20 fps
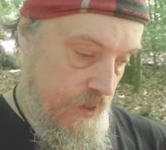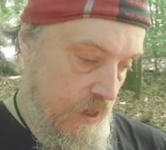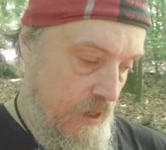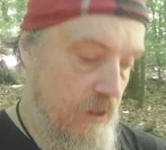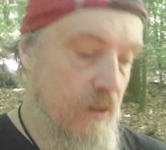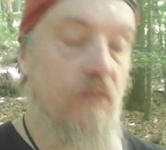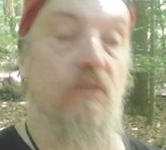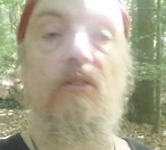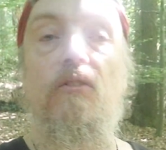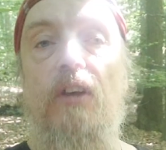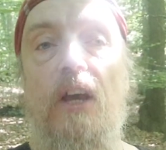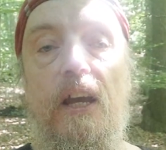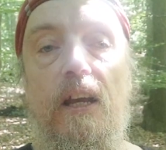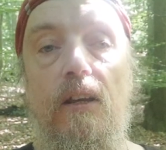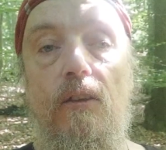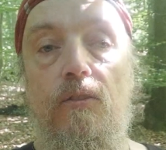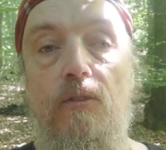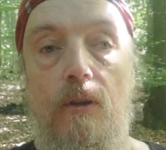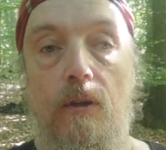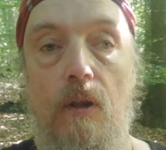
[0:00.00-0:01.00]
this is
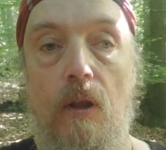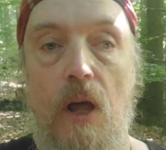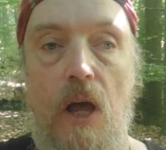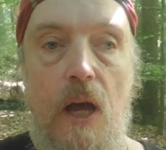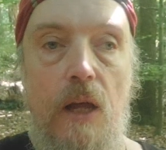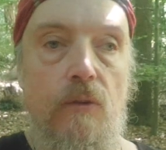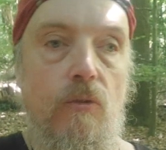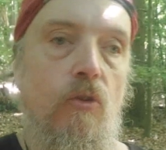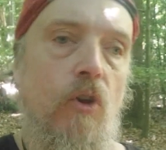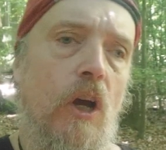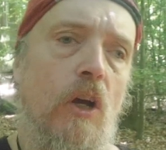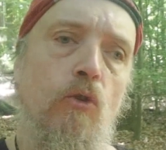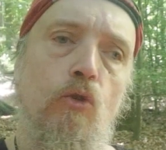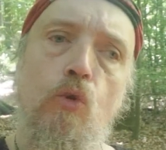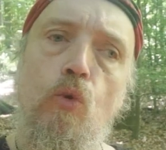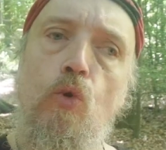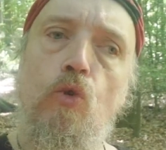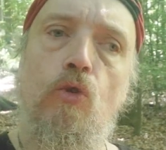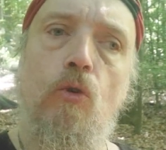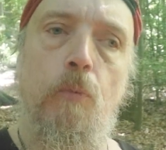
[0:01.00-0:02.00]
hazel, and
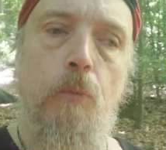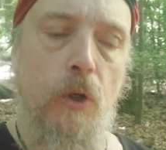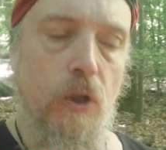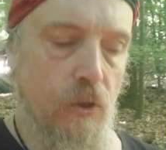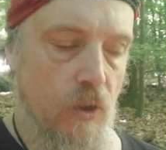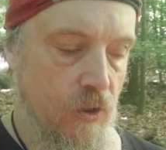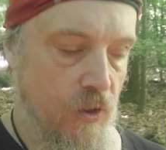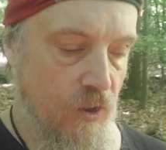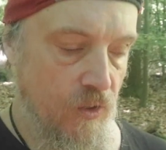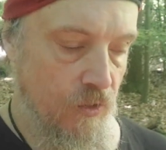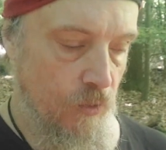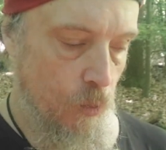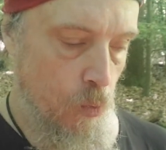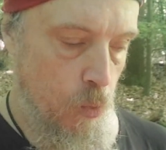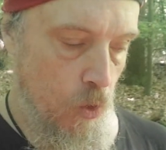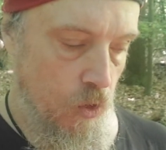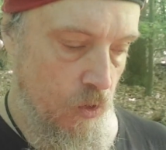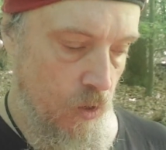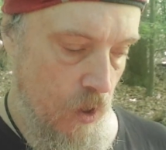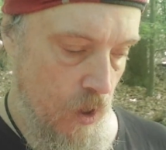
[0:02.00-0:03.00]
hazel is a pretty decent
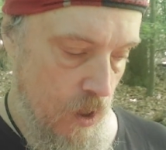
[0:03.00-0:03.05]
wood,